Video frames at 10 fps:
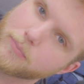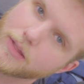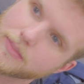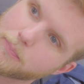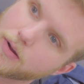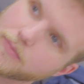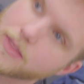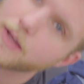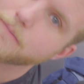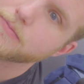You're boring
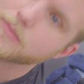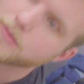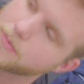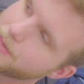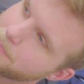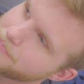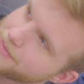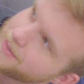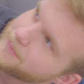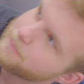my audience right now.
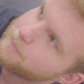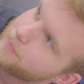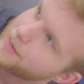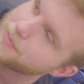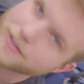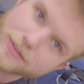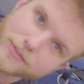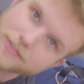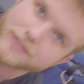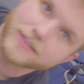The barbecues.